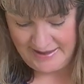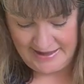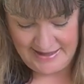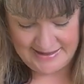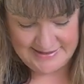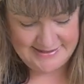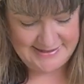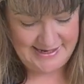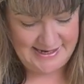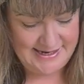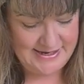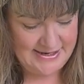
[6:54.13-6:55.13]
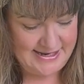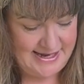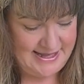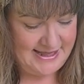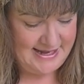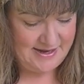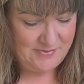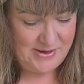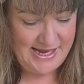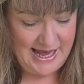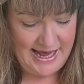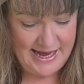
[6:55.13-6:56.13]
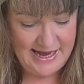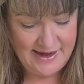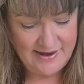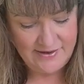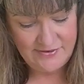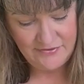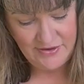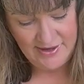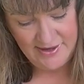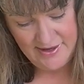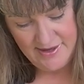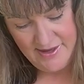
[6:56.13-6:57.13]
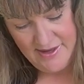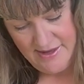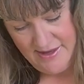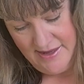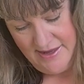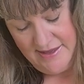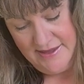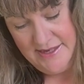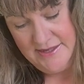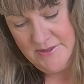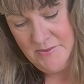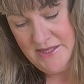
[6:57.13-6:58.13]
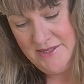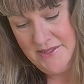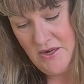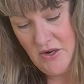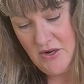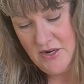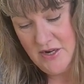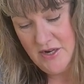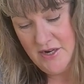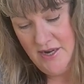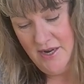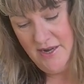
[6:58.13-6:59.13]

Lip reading: Let's see here. And then we have, these ones are